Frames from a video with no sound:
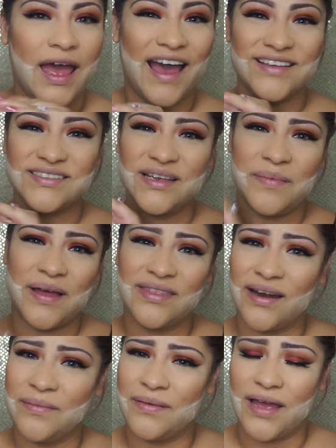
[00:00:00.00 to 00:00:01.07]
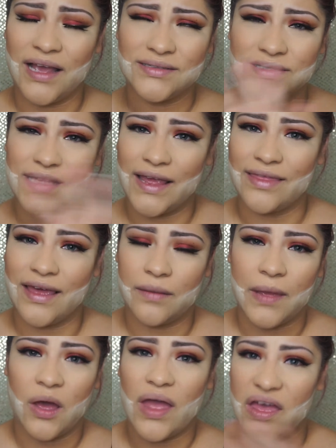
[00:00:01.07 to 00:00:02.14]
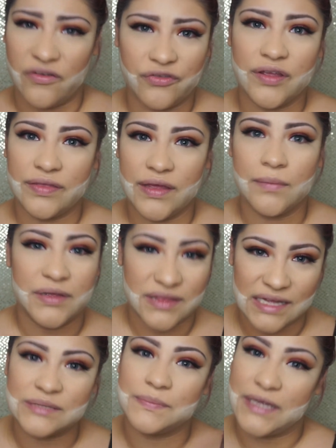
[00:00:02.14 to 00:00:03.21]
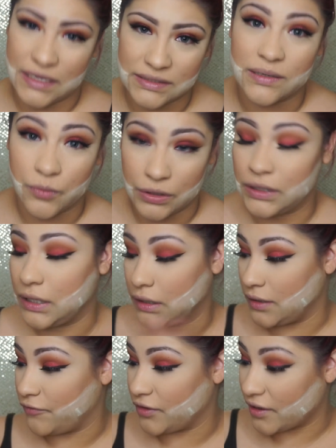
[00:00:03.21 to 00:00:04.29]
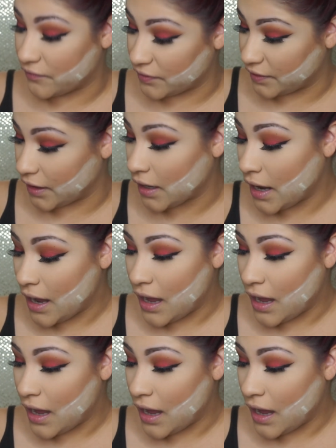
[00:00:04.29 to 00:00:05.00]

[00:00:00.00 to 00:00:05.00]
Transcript: I say that about everything, but that's because I'm really in love with everything.